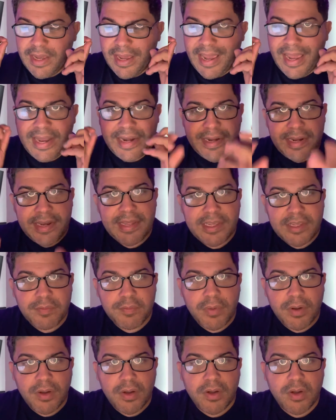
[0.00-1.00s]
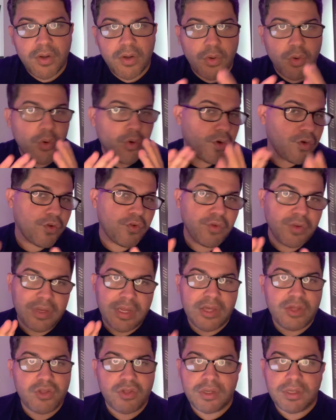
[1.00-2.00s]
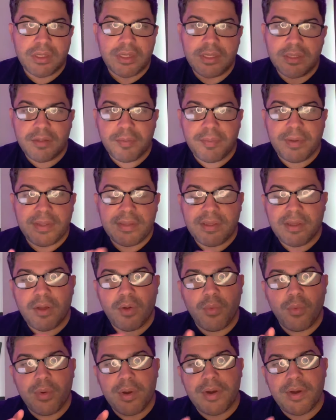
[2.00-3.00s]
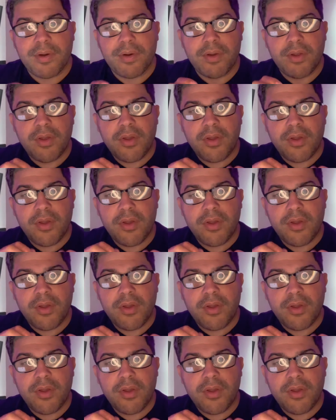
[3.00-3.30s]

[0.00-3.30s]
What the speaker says: Enigma or Creation Need, depending on where